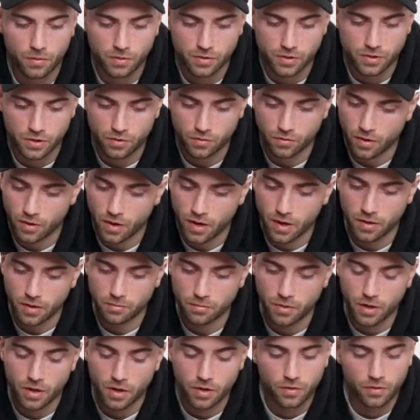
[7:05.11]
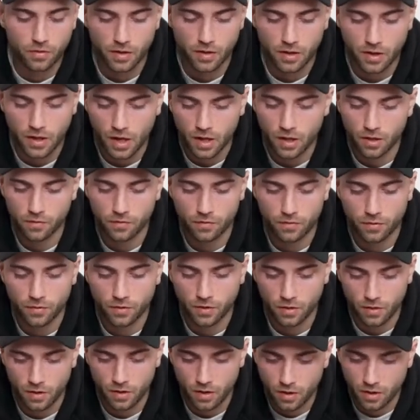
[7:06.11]
a crime under the
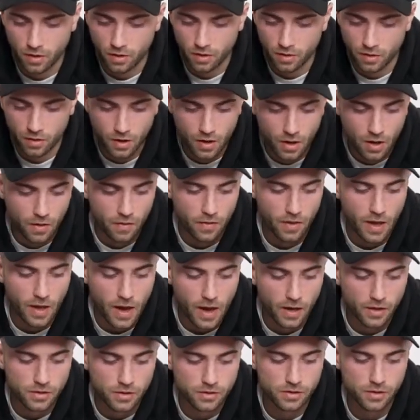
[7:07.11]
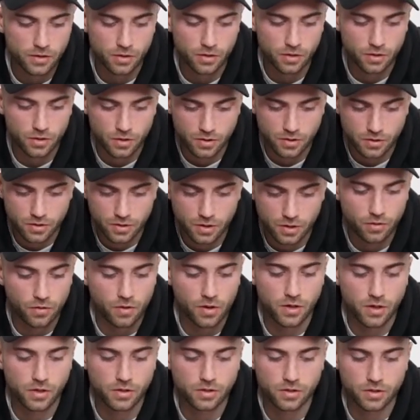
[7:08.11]
California law, they ask your
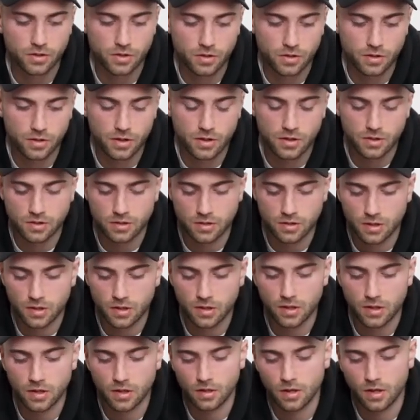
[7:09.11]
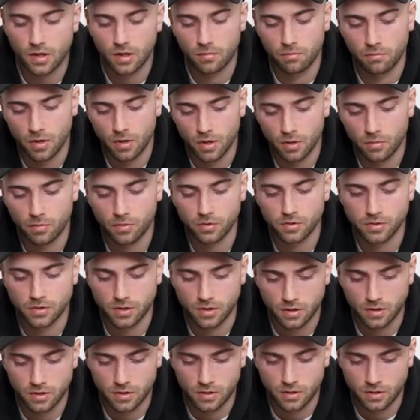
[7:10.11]
consideration in seeking a minimal
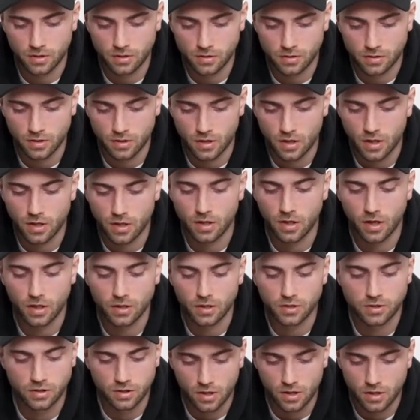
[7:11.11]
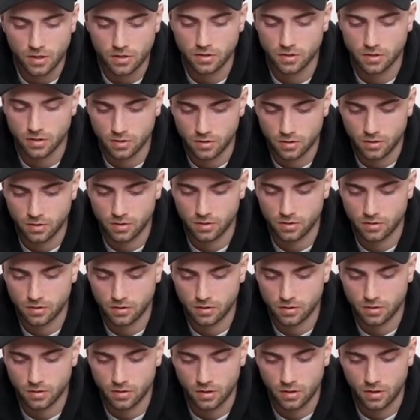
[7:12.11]
sentence, yet just
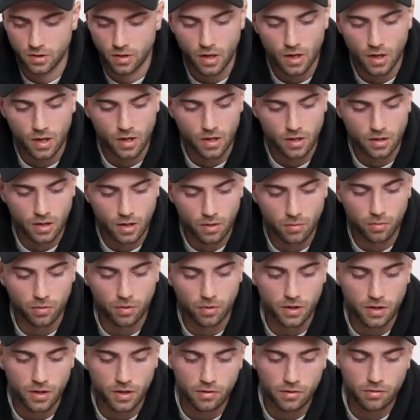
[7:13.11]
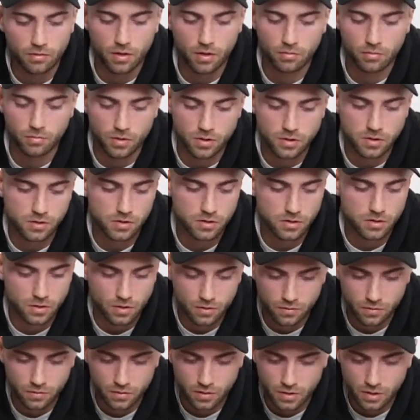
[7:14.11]
sentence. They believe that Mr.
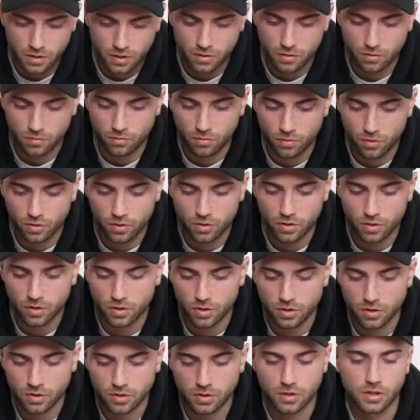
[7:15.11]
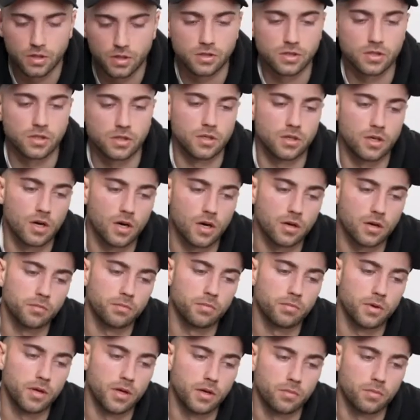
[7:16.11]
Silva can do more good teaching young
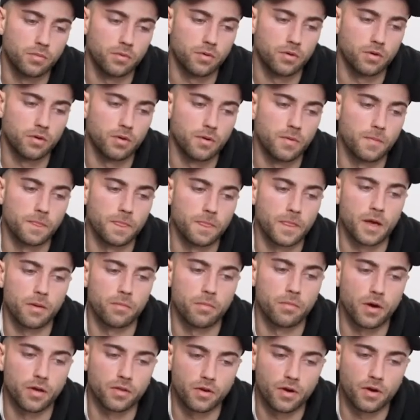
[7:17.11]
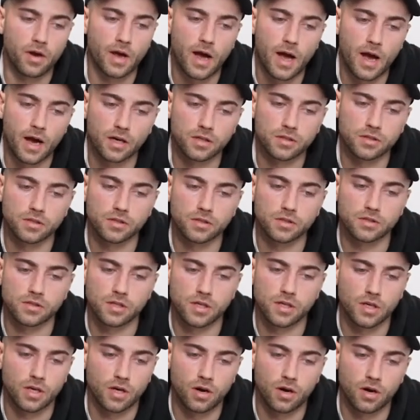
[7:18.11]
people about their actions
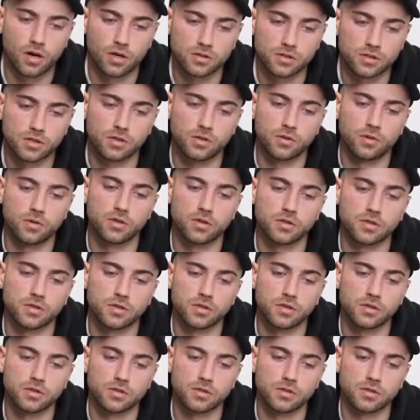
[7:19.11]
and consequences